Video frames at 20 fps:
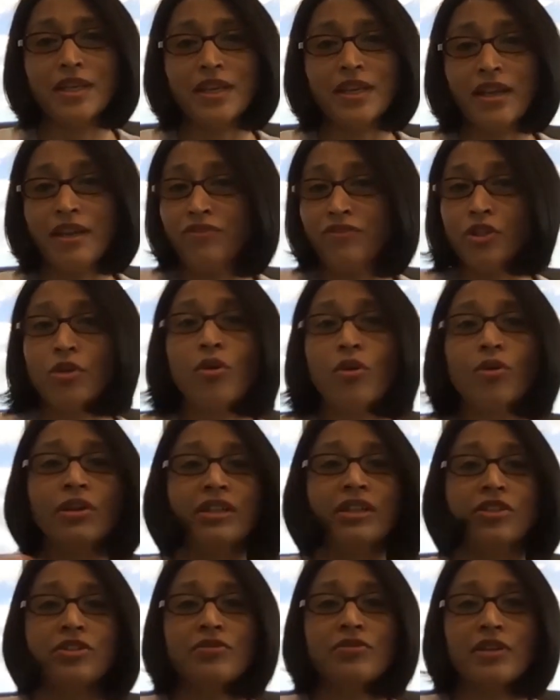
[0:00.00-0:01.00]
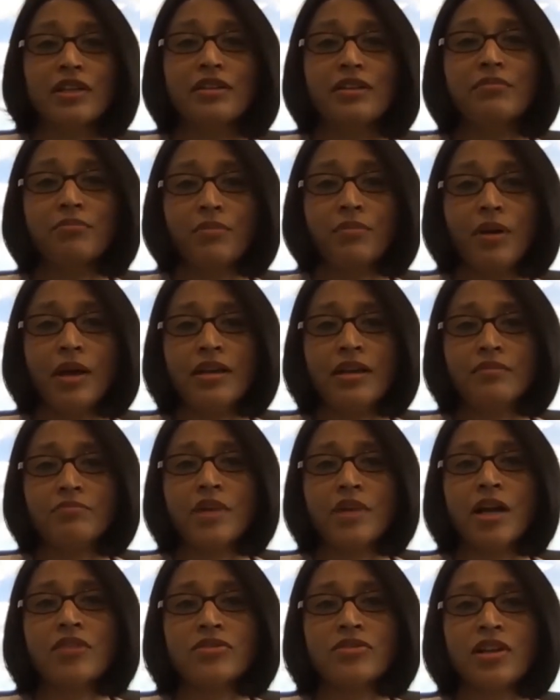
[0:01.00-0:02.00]
And for the whole industry, uh,
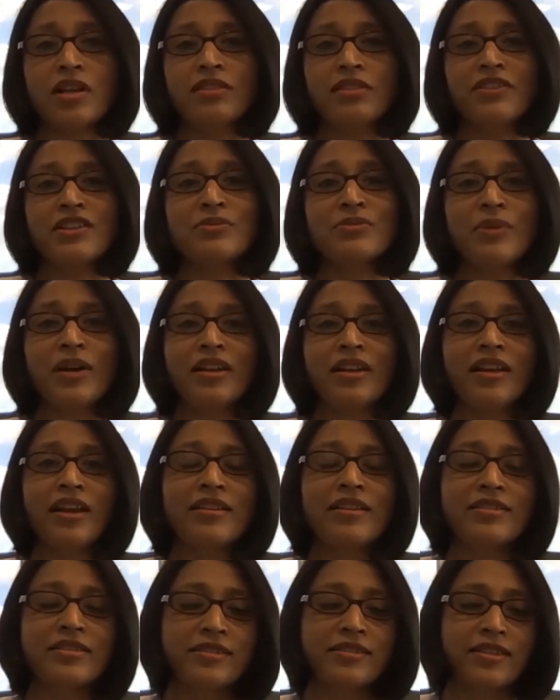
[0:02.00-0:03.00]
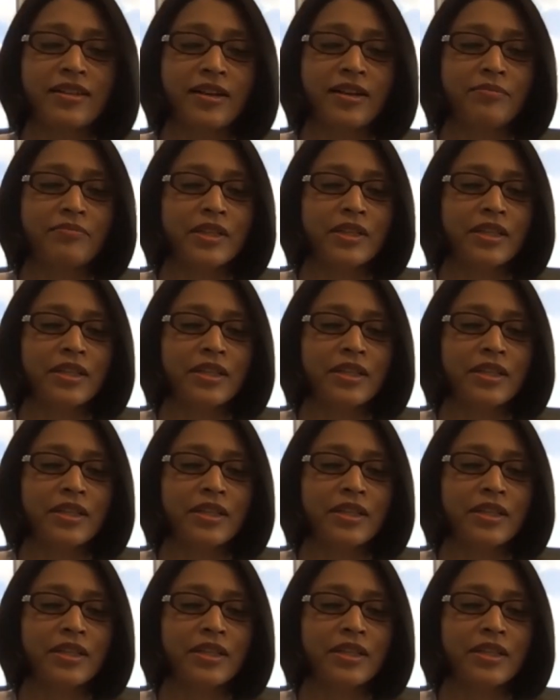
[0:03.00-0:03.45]
ourselves as well as, um,